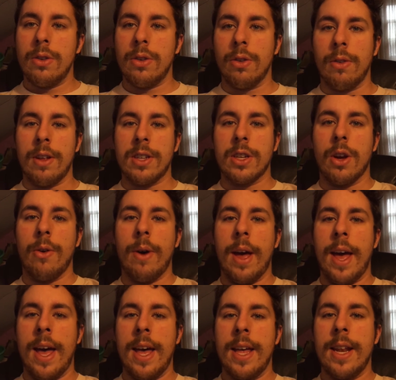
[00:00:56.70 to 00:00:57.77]
so let's go
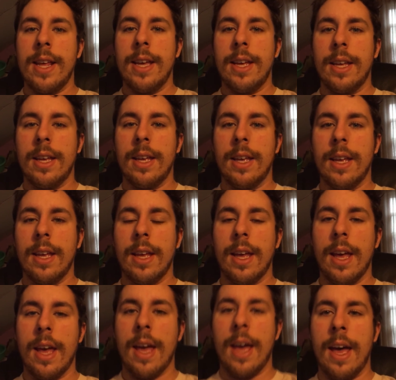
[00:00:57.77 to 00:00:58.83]
ahead
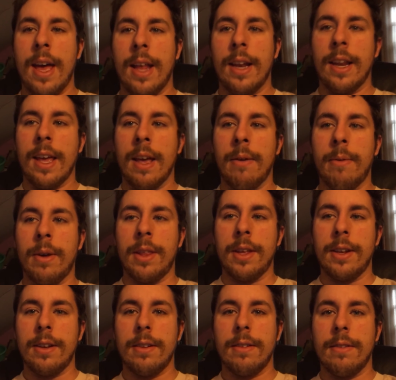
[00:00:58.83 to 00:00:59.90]
and get with
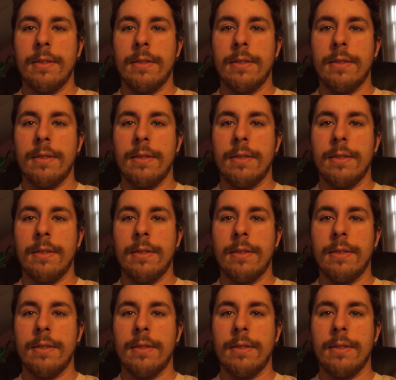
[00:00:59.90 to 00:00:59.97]
it.